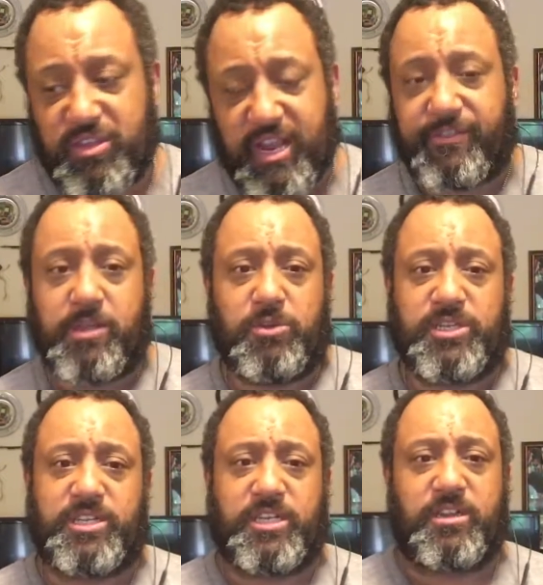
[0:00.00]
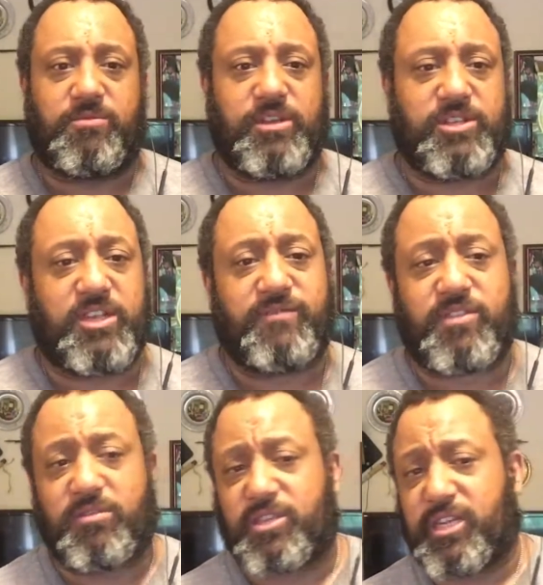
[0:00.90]
Definitely want to stick to the real stuff.
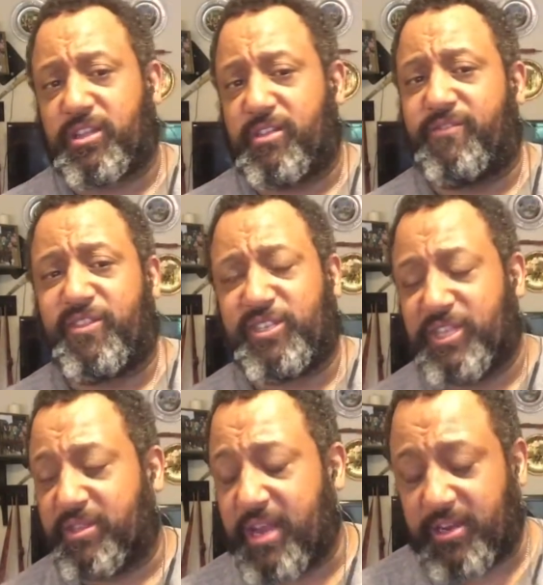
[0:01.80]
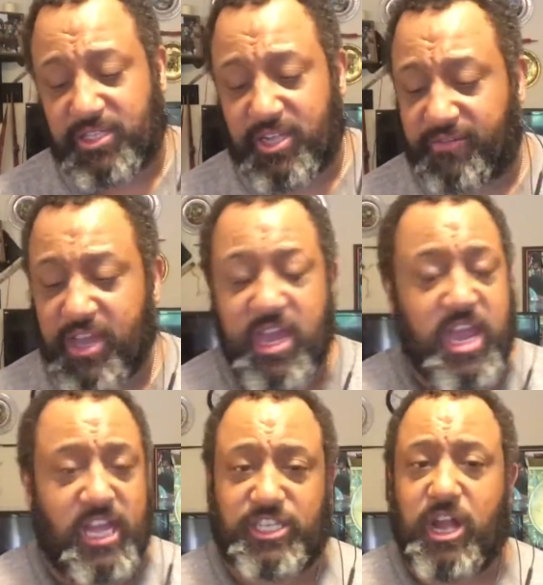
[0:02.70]
Don't stick to the synthetic stuff.
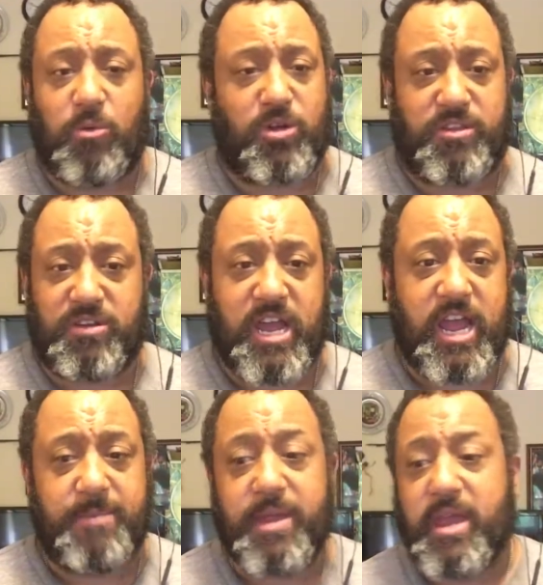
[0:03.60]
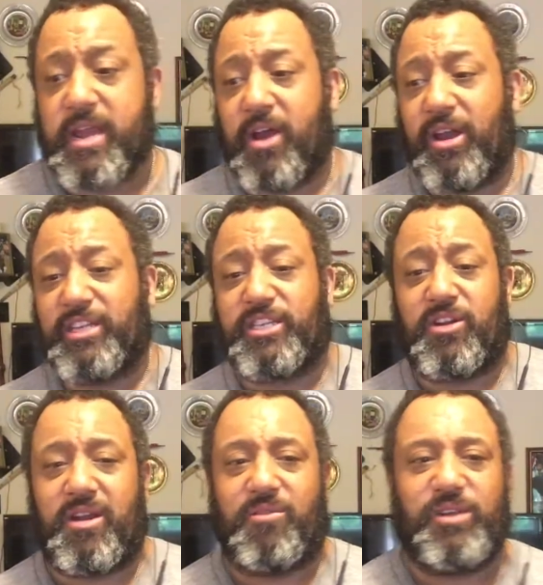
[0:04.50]
It's not worth your time. Now, is
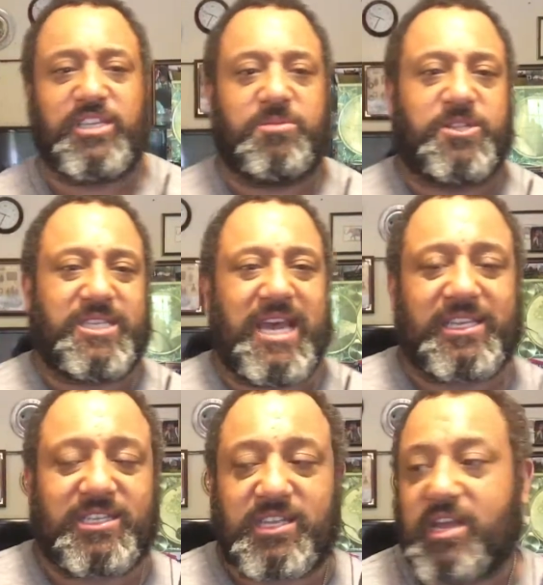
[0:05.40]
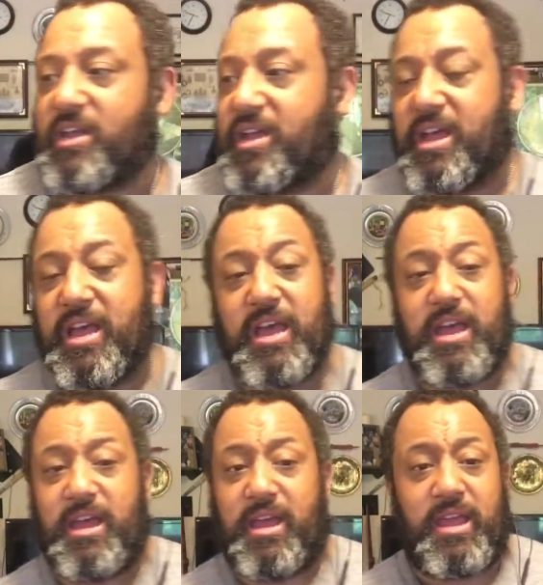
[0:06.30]
there a reasonable test?
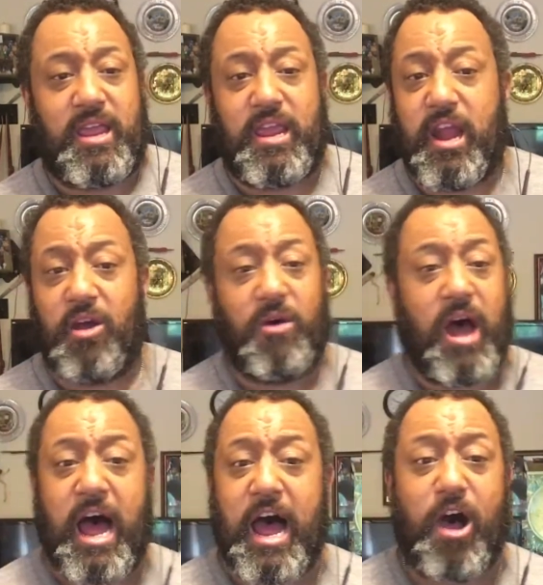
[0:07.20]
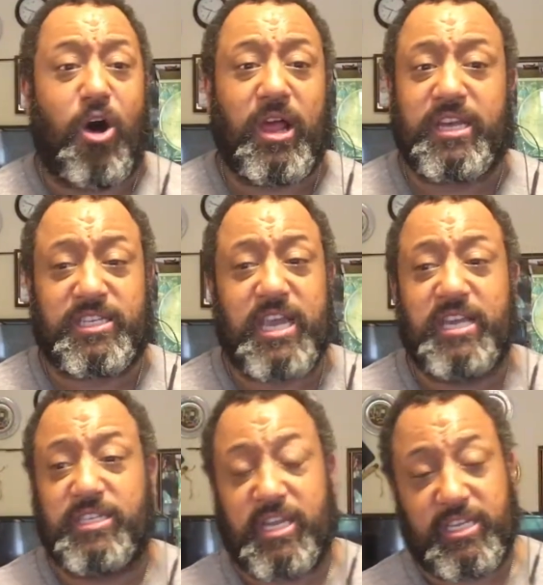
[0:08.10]
You know, all I can say
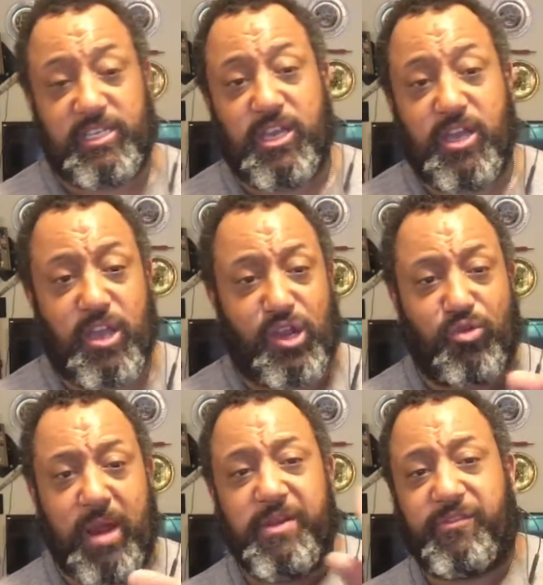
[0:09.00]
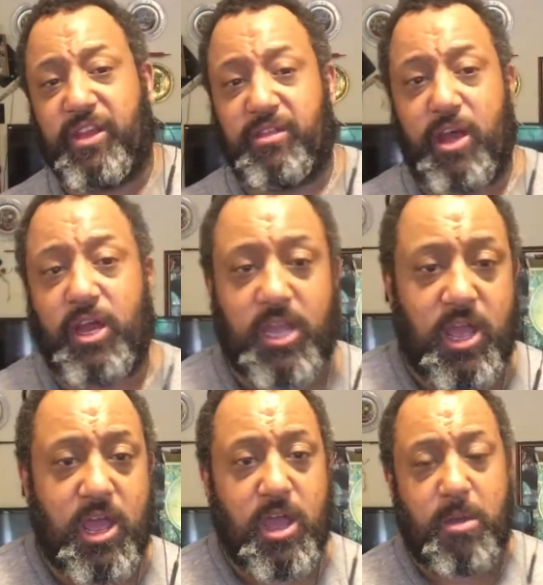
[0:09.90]
is this. Grab your flintlock,
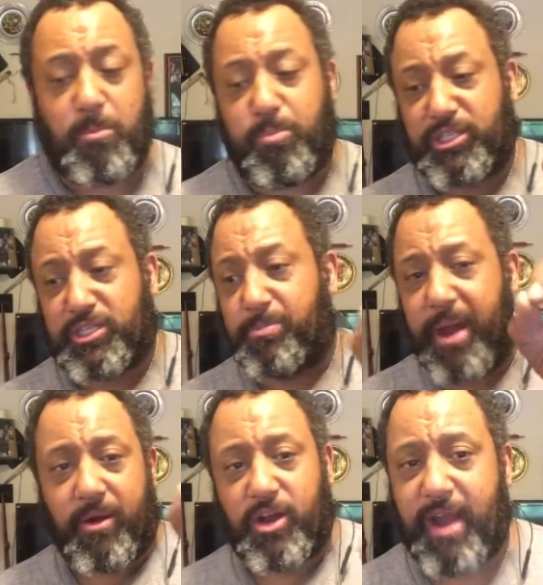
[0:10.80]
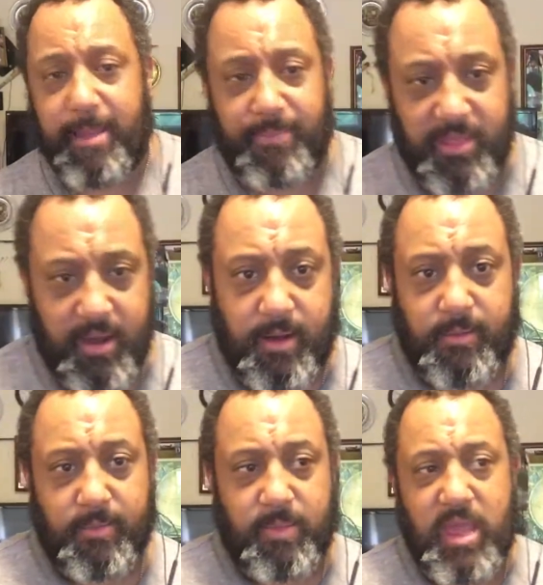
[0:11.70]
put some pyrocrap in there,
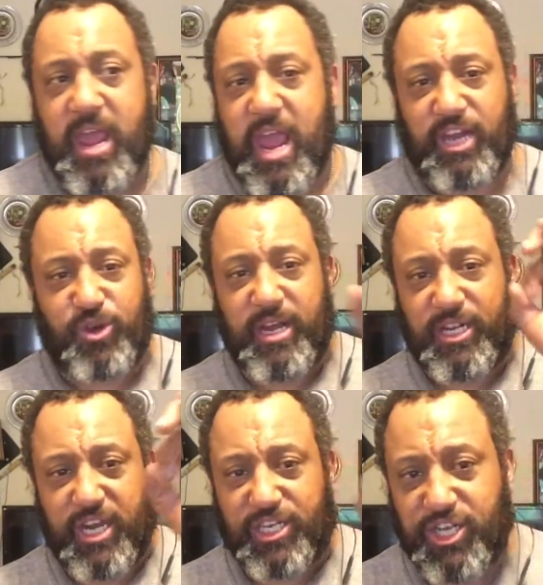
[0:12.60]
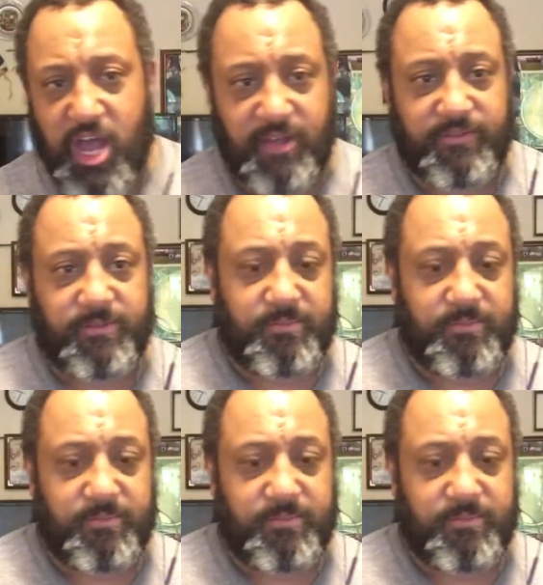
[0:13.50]
and try to touch it off.